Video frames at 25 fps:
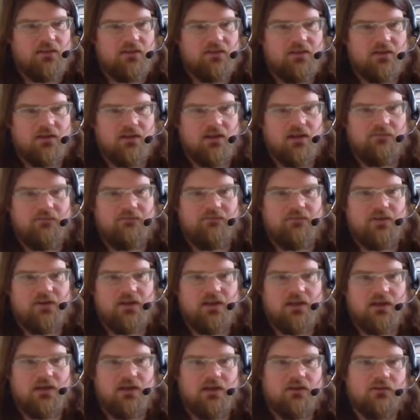the live
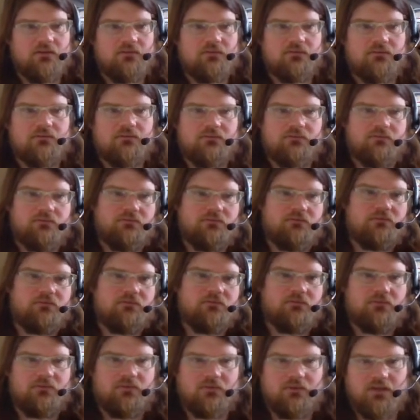video.
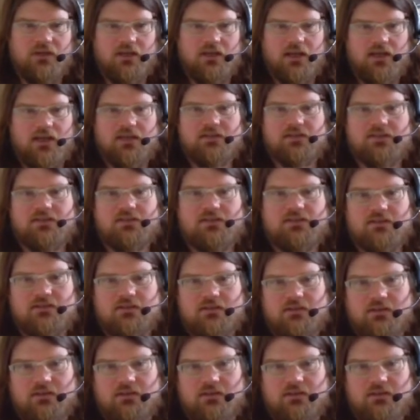Yes.